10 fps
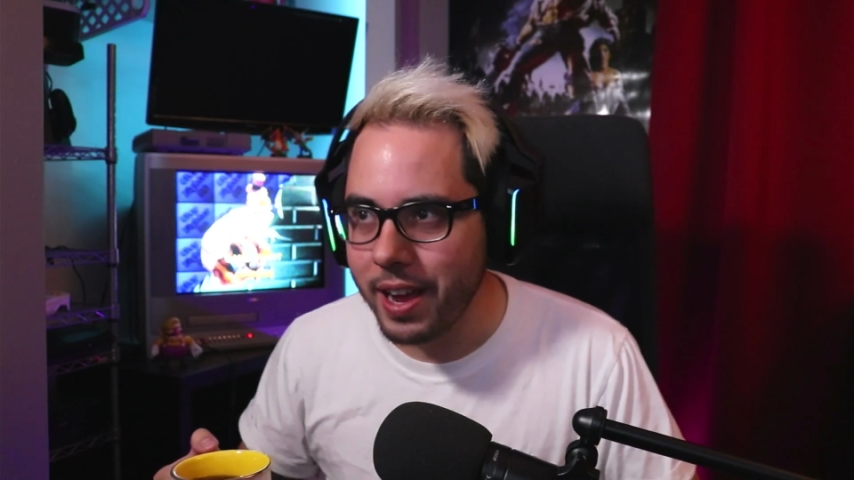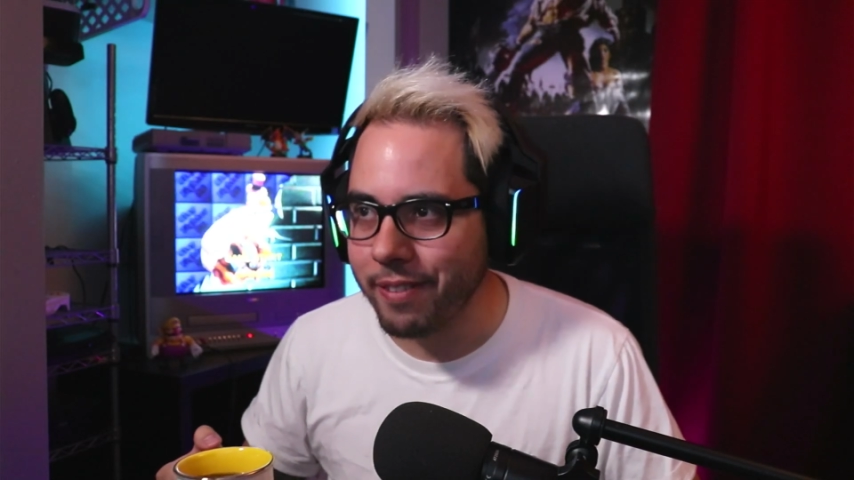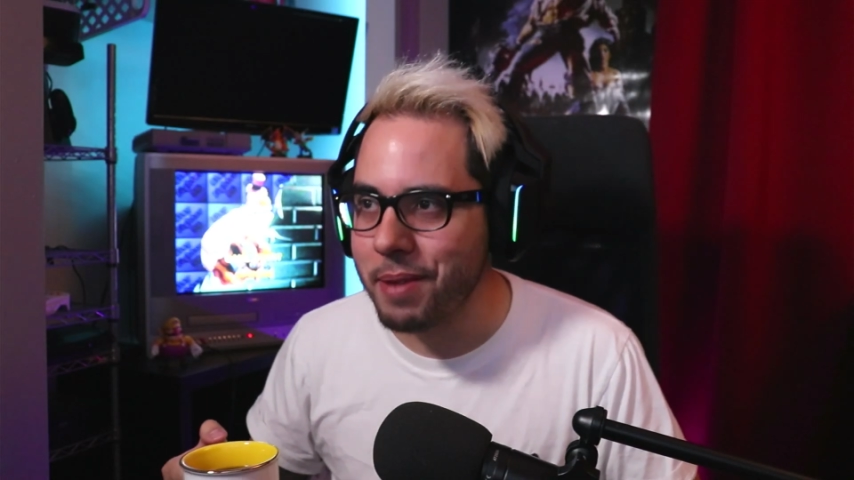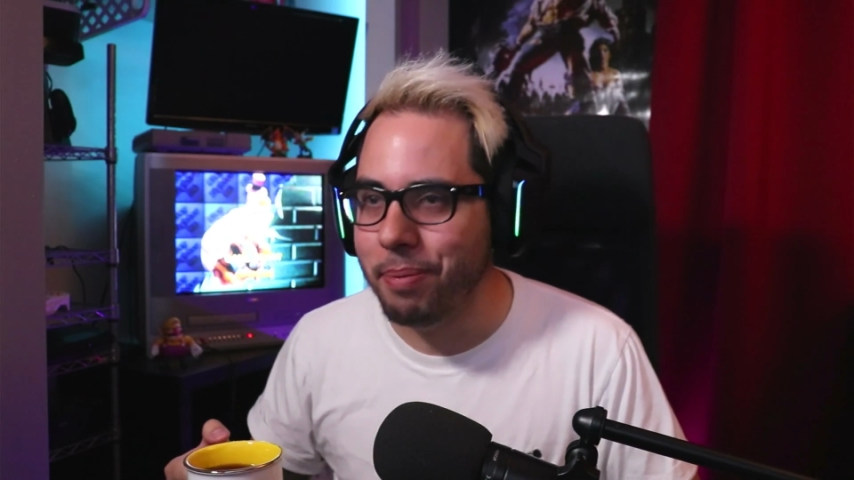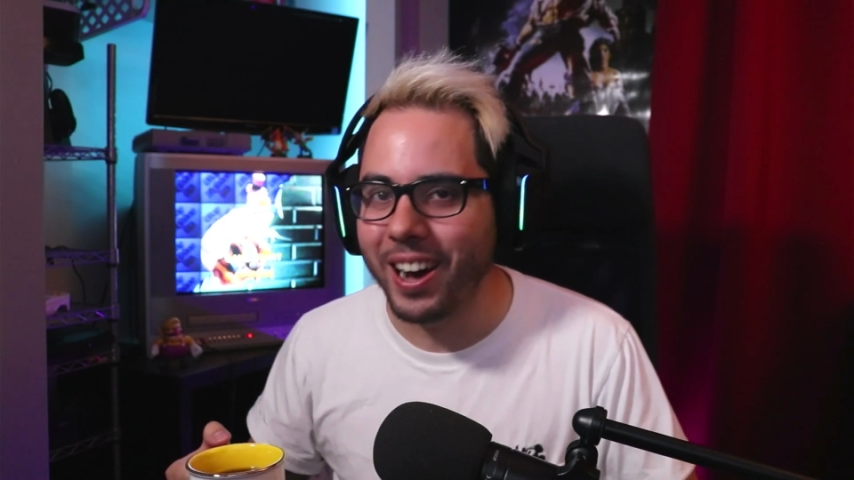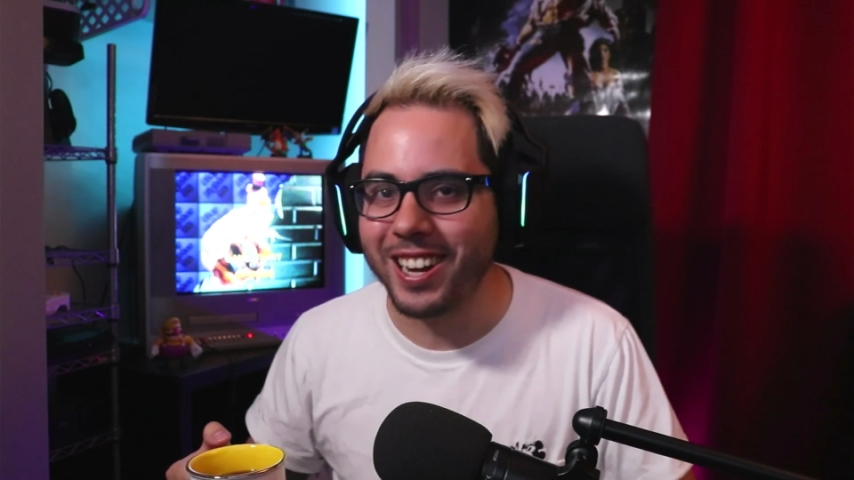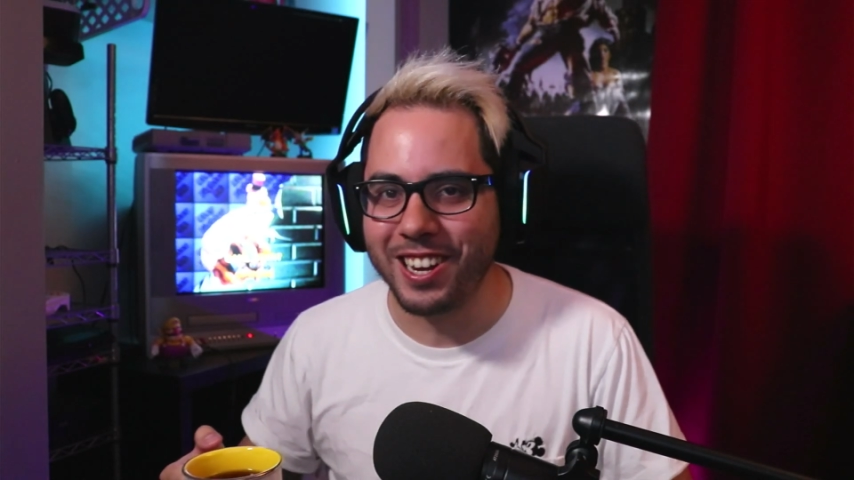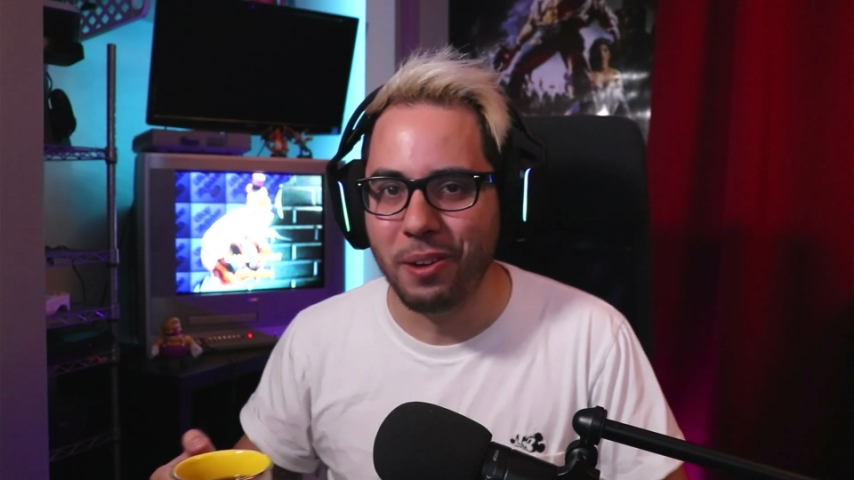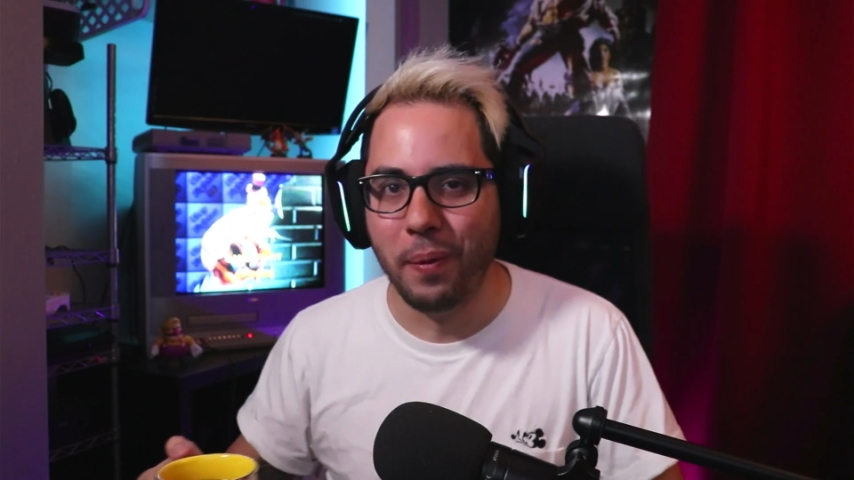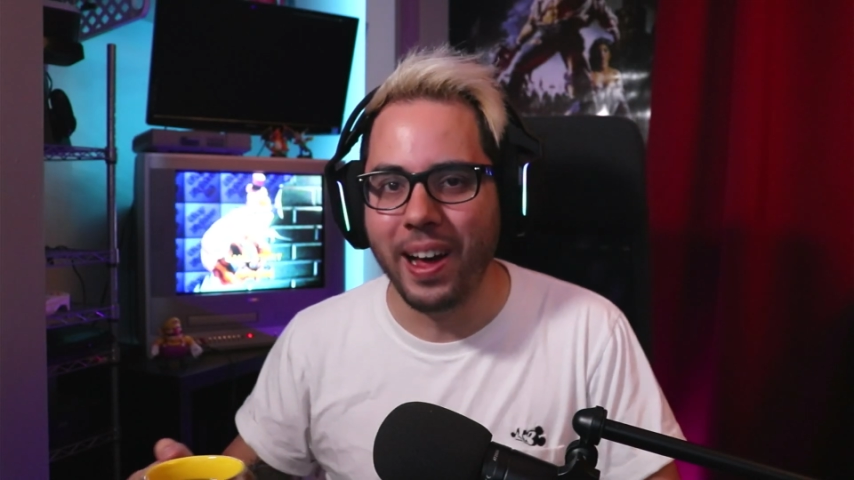everybody?
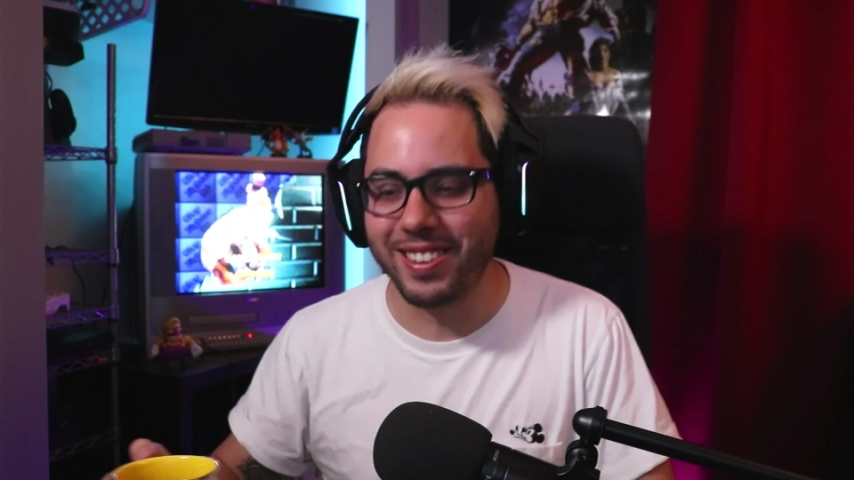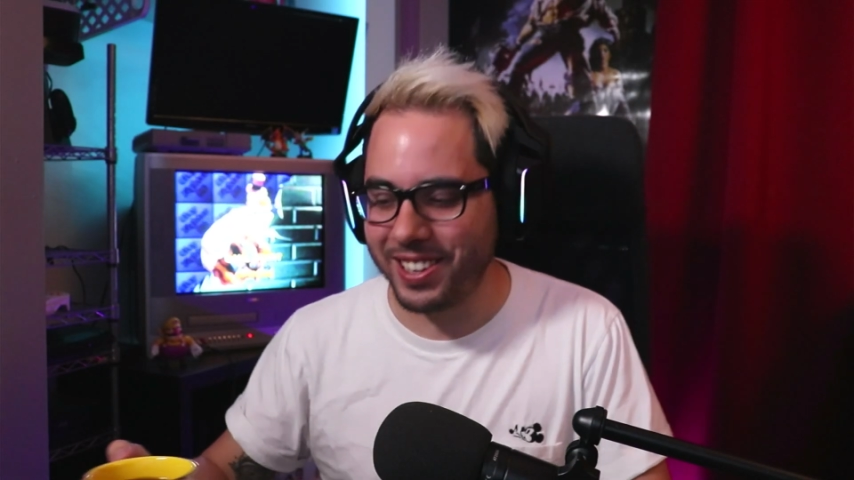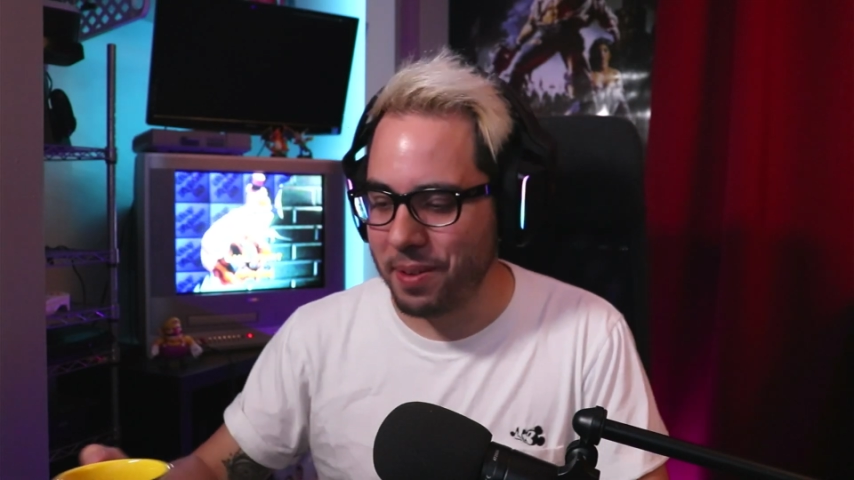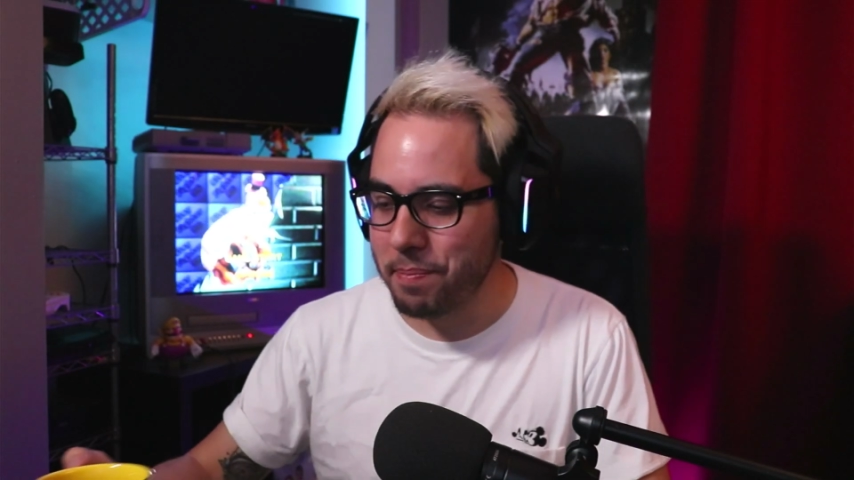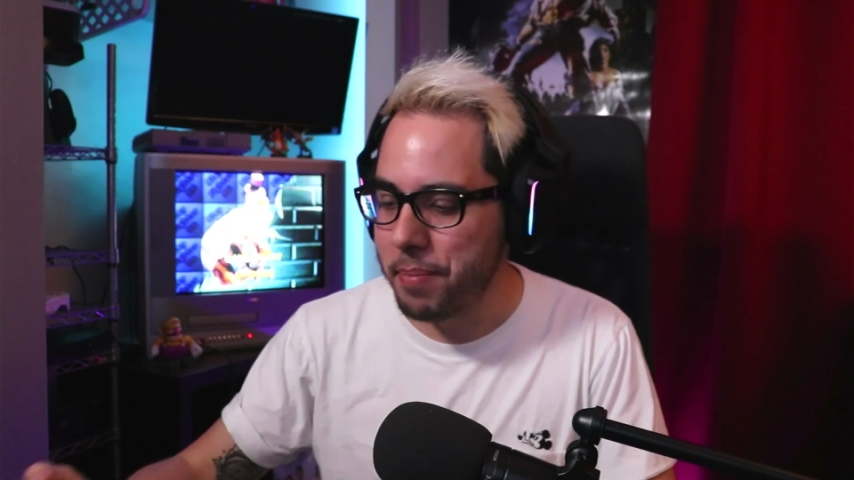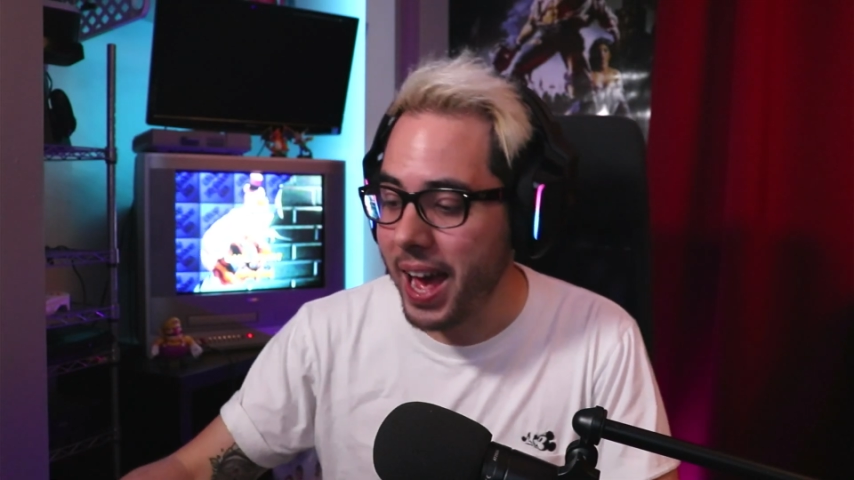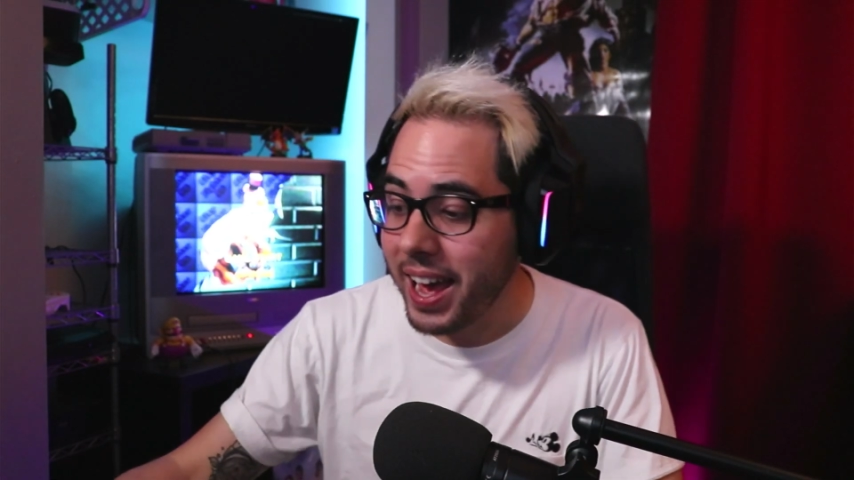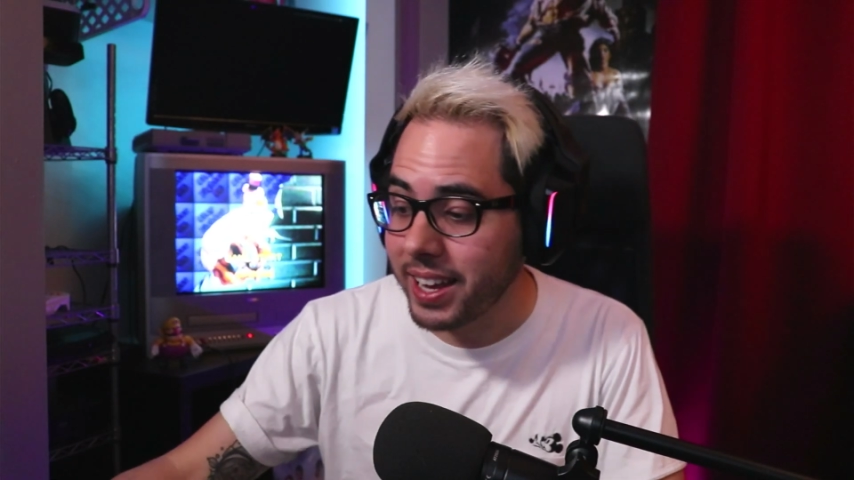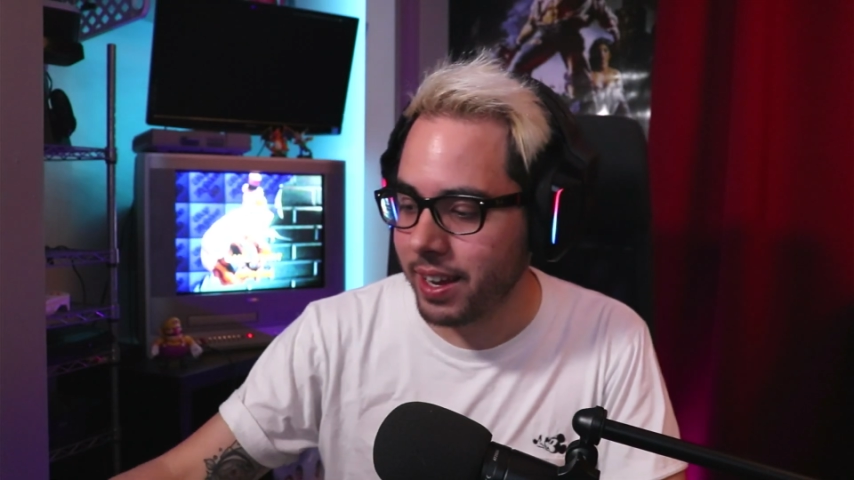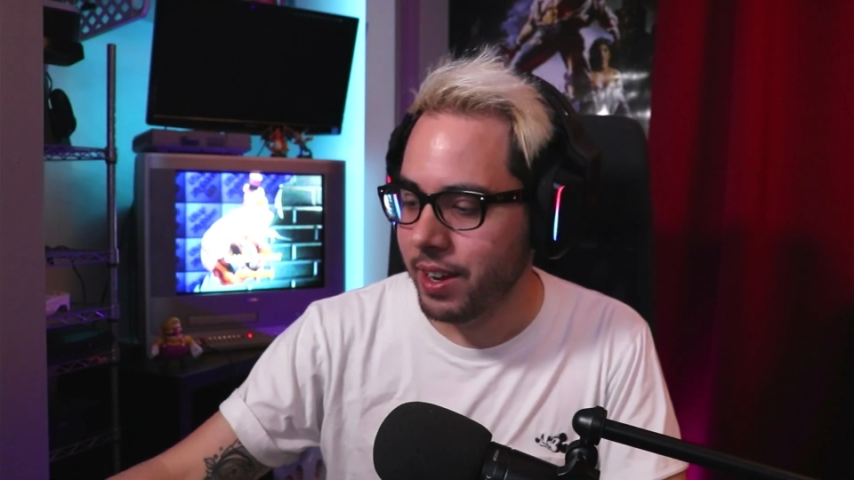Welcome back.